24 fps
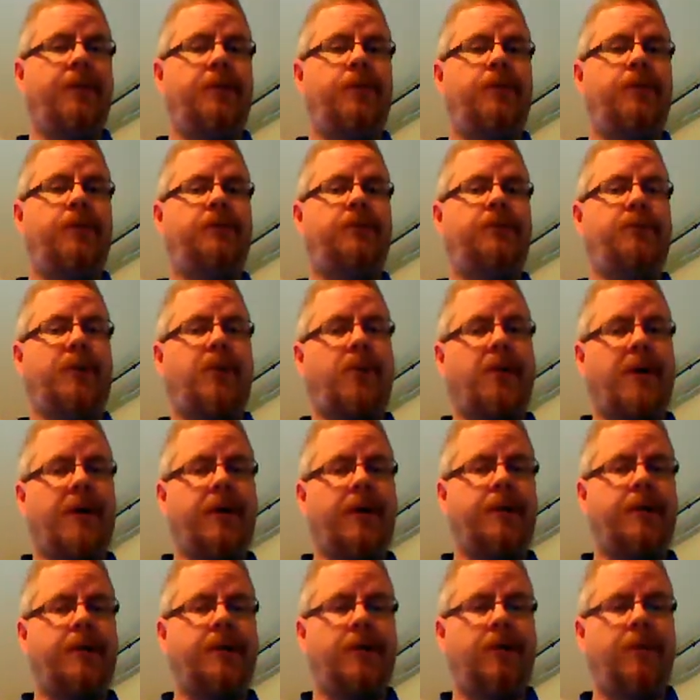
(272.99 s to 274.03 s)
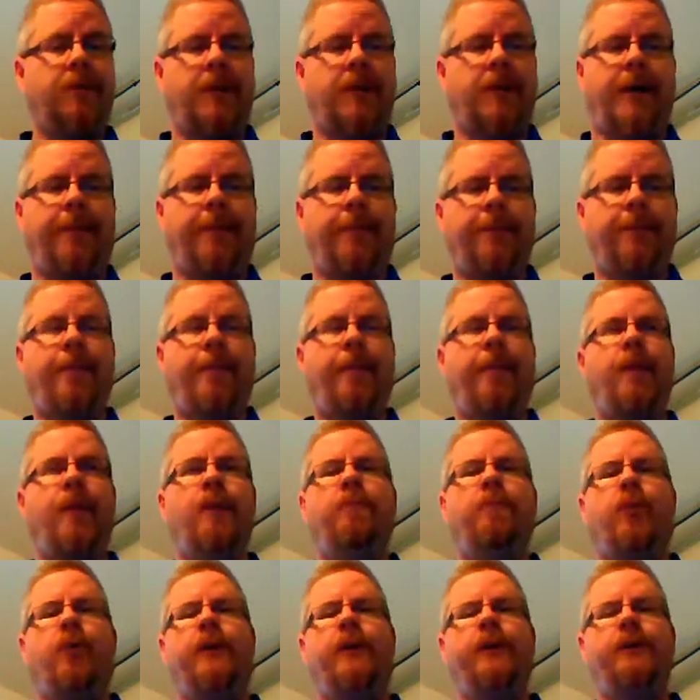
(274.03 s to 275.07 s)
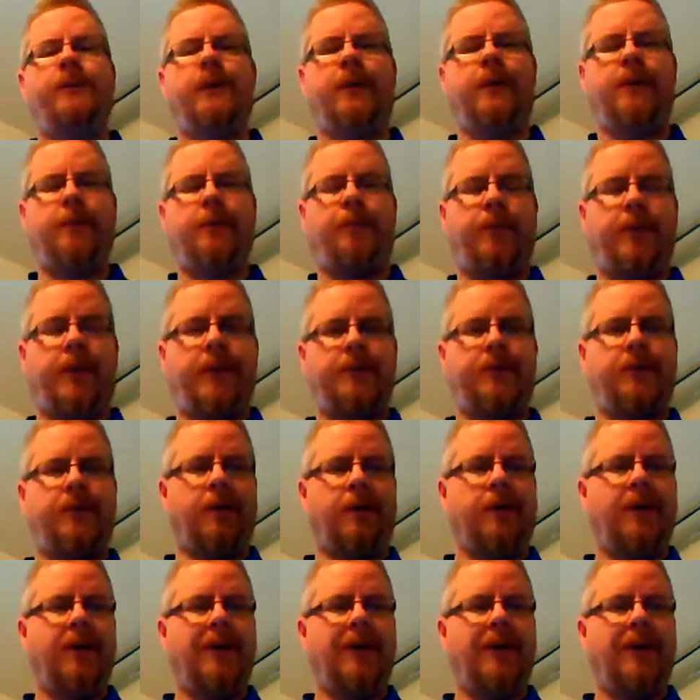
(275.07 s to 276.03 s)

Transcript: who's required to do that. Poise under pressure.